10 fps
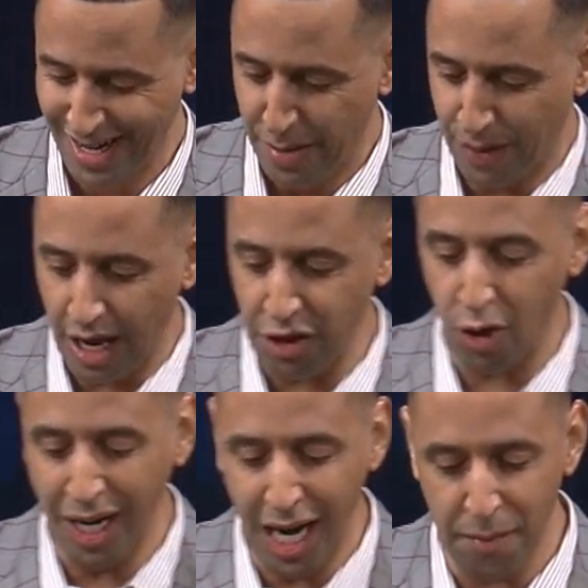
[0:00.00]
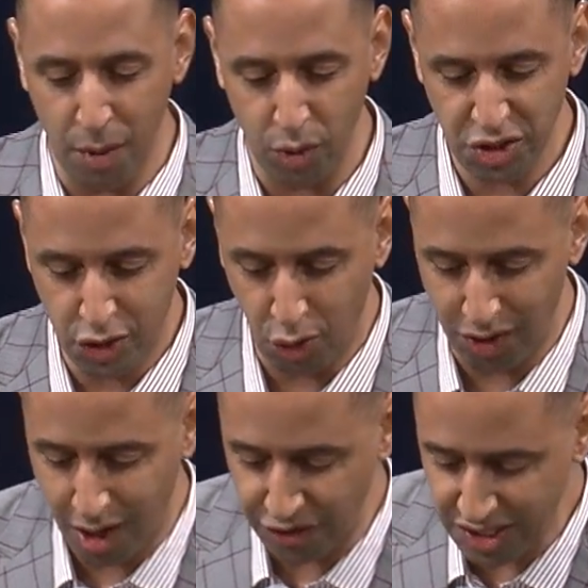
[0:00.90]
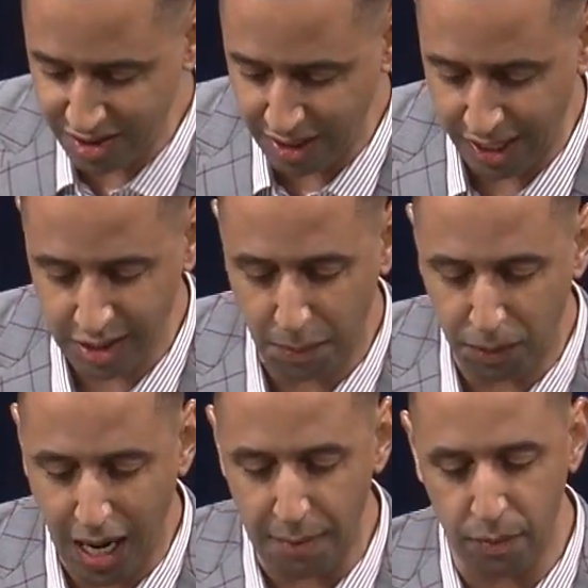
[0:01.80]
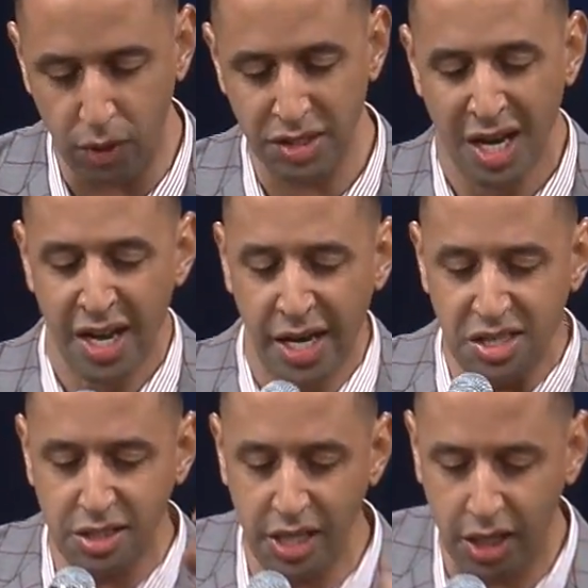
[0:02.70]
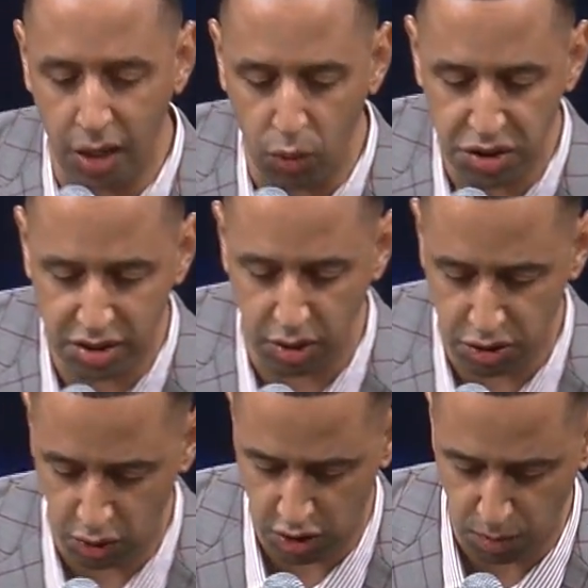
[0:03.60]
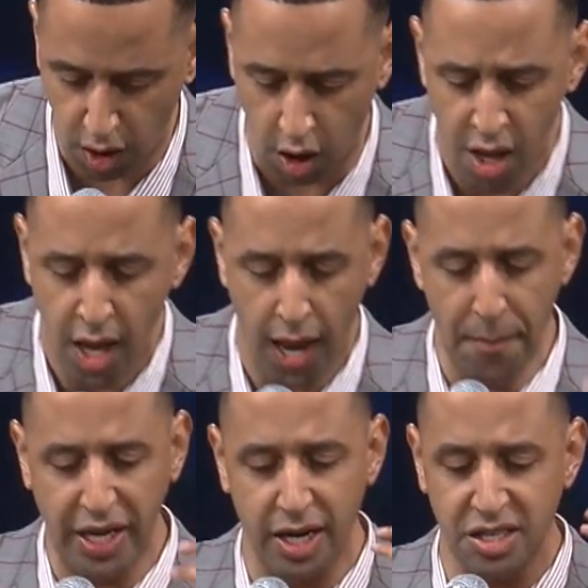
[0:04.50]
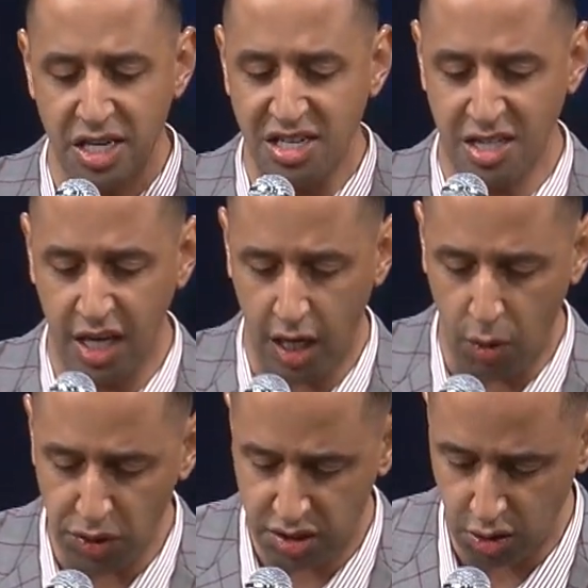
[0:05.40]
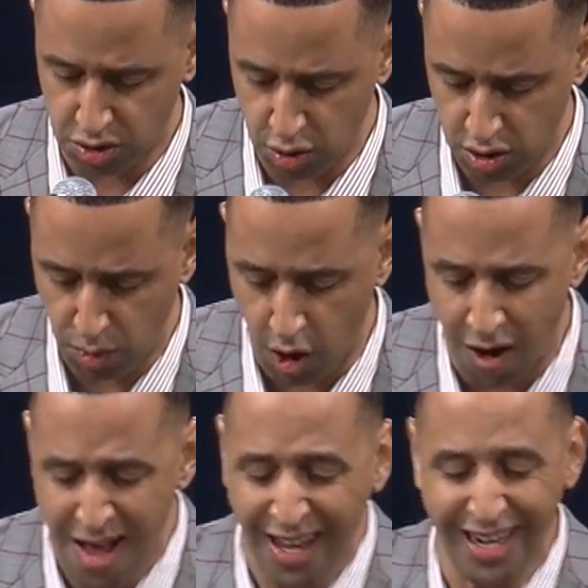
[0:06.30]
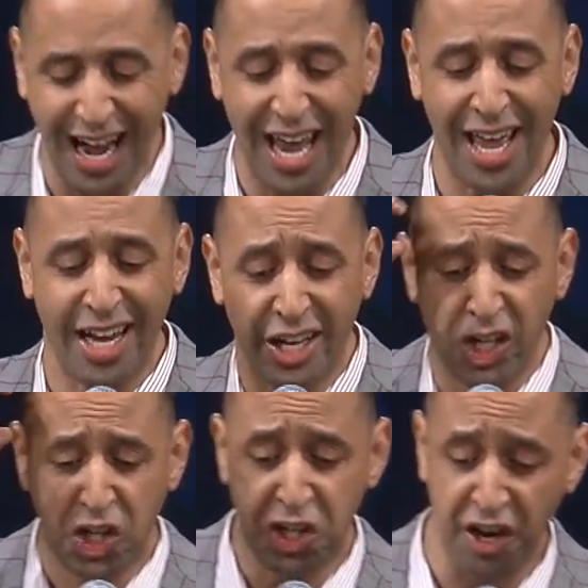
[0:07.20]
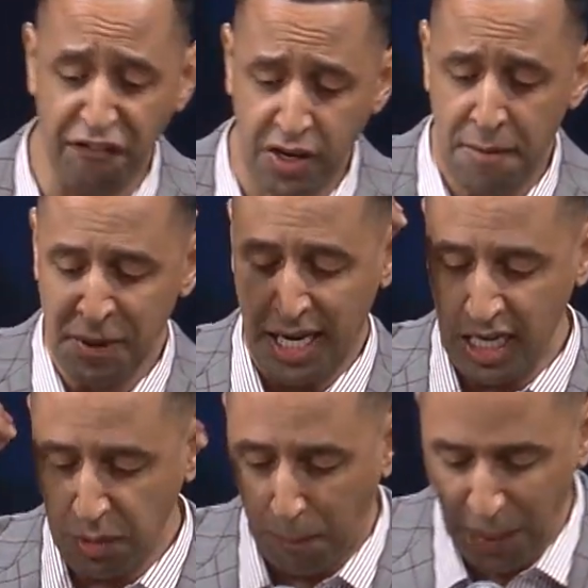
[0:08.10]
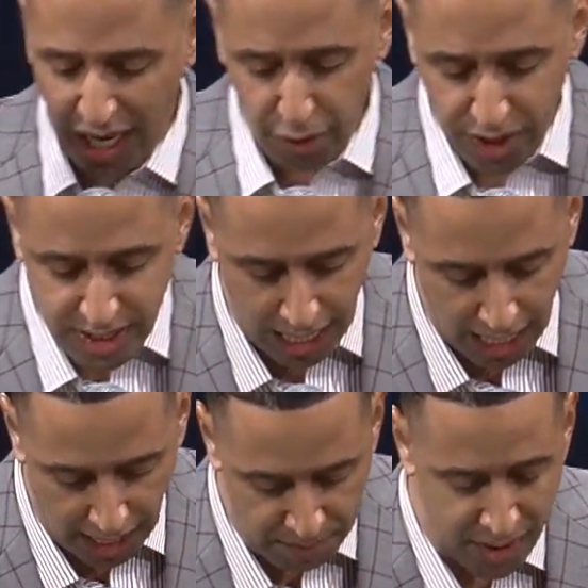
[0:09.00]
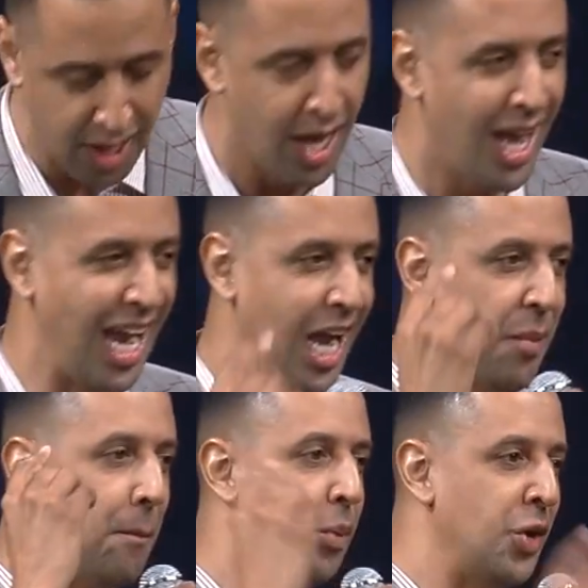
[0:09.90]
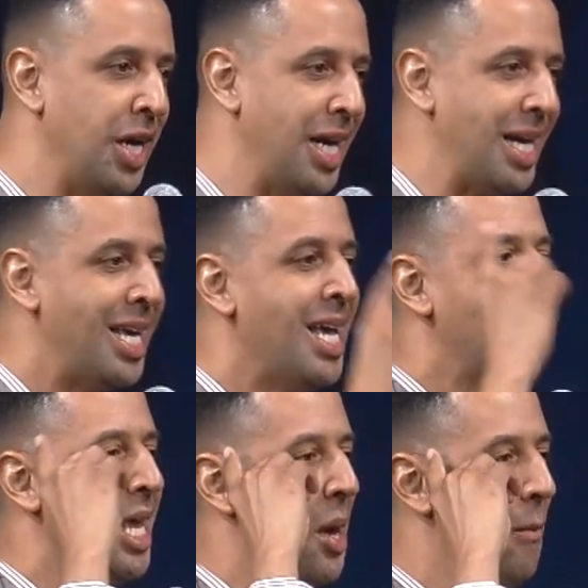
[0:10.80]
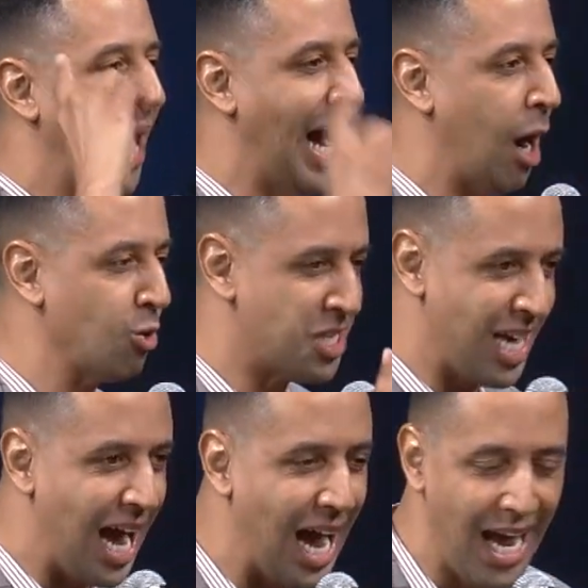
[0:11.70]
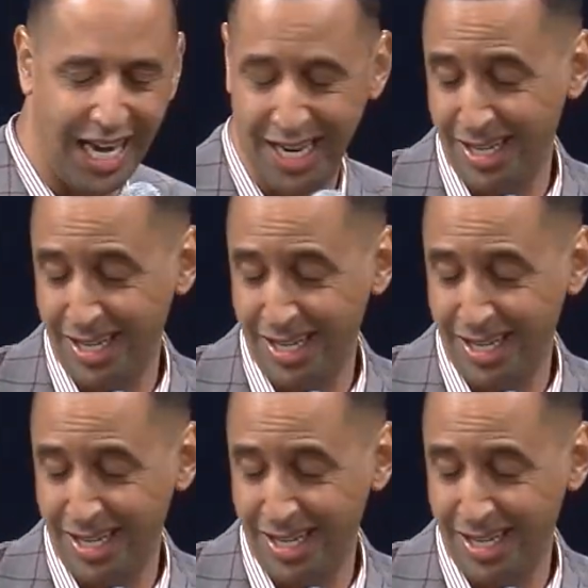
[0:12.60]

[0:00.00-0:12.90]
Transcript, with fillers: But although Abram was doing all these things, the problem was his thinking was still too small. And because his thinking was still too small, God had to shift his paradigm and bring him outside